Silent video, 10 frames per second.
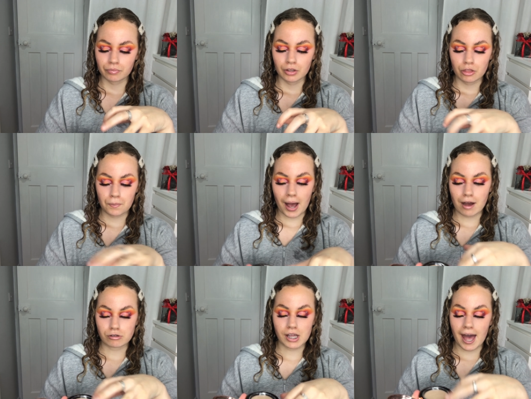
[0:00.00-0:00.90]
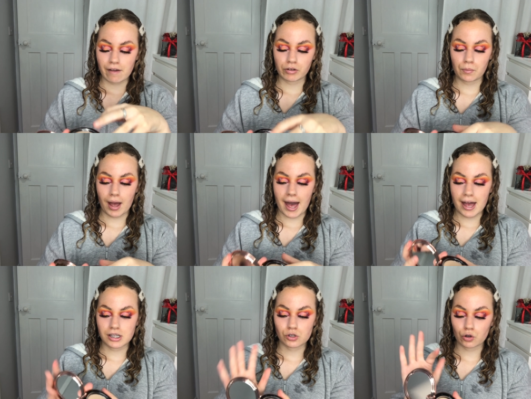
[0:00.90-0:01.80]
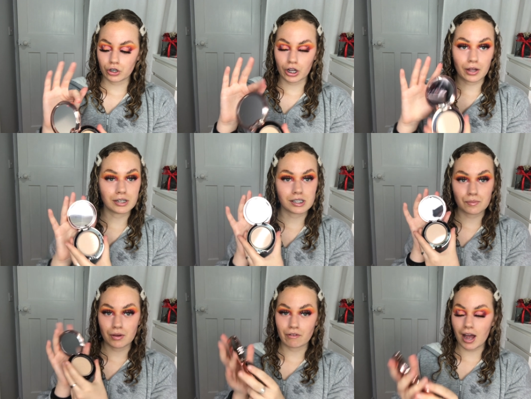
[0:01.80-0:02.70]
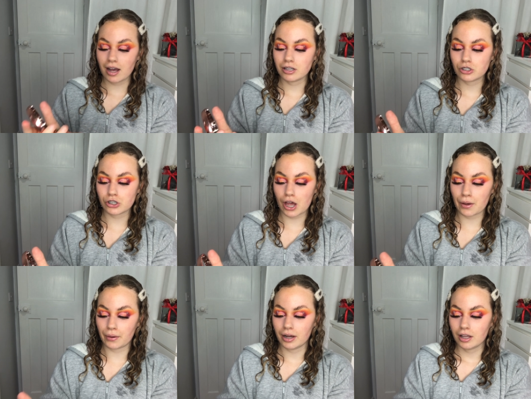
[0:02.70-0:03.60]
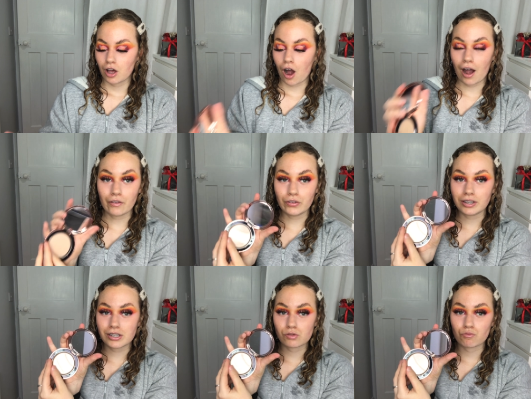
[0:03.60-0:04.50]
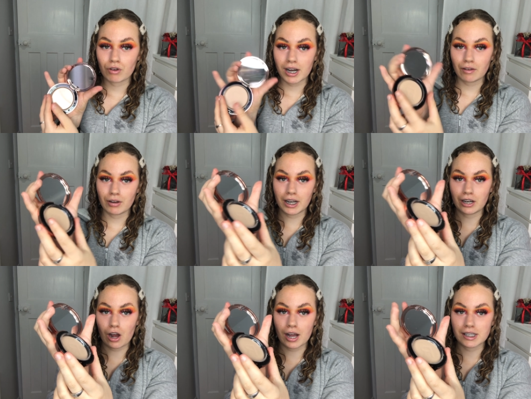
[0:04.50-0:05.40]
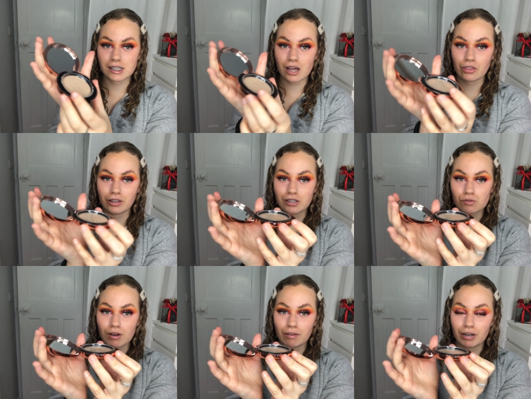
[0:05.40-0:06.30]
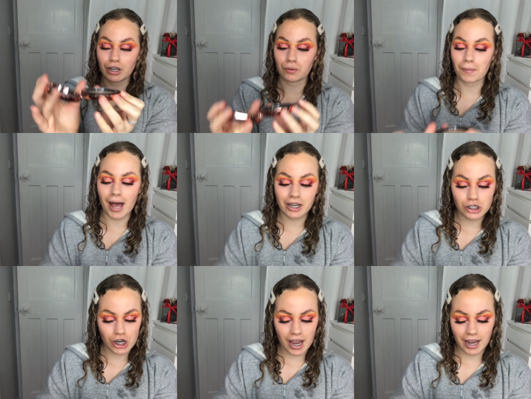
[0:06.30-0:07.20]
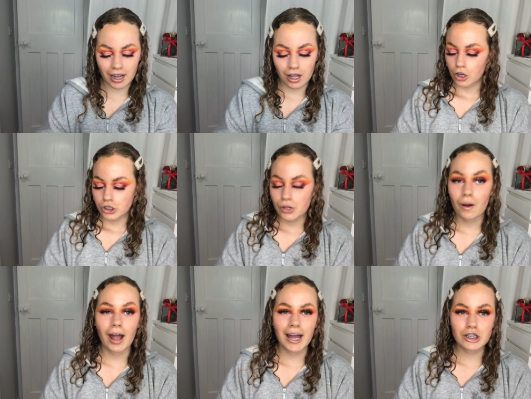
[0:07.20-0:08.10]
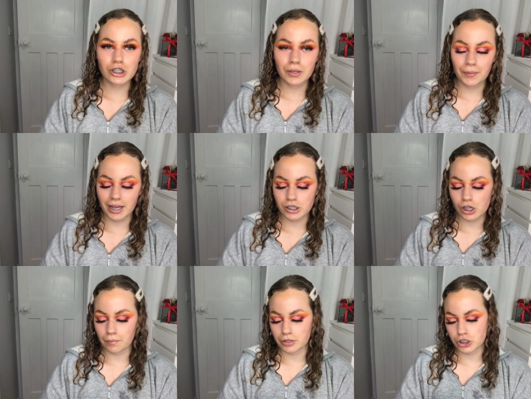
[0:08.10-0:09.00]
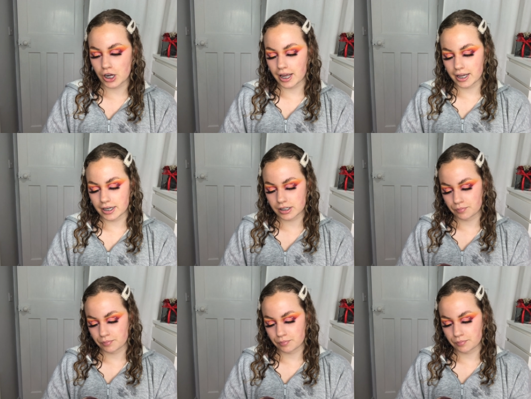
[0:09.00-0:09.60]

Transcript: the powder everywhere it's not going to go into the mirror so I think that's really, really nice. I think that's really, really good packaging. So I actually picked up the shade